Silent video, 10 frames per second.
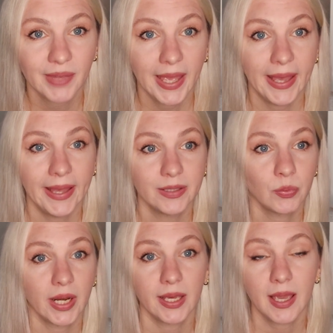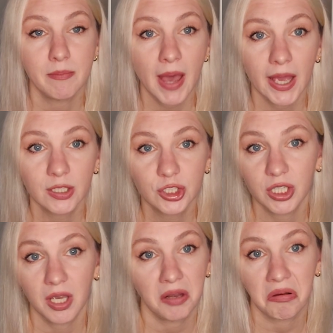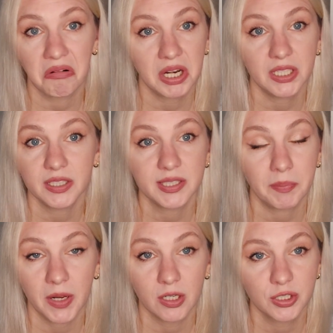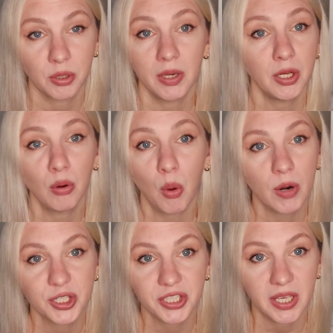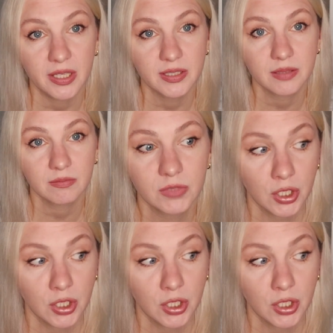And when I came back, she had already disappeared. So I don't know where she is.